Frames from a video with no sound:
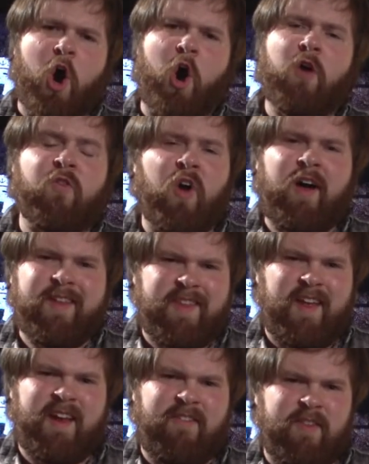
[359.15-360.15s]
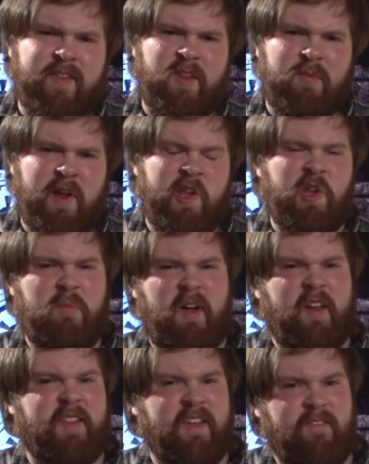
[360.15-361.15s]
Overall, I'd say I give this expansion
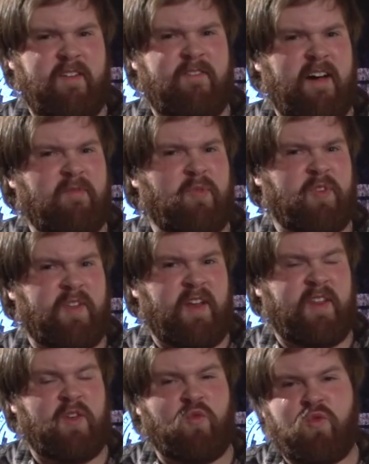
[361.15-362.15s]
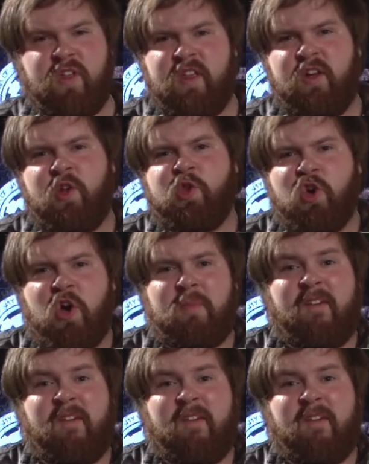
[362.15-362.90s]
about a 75%. It's a really good showing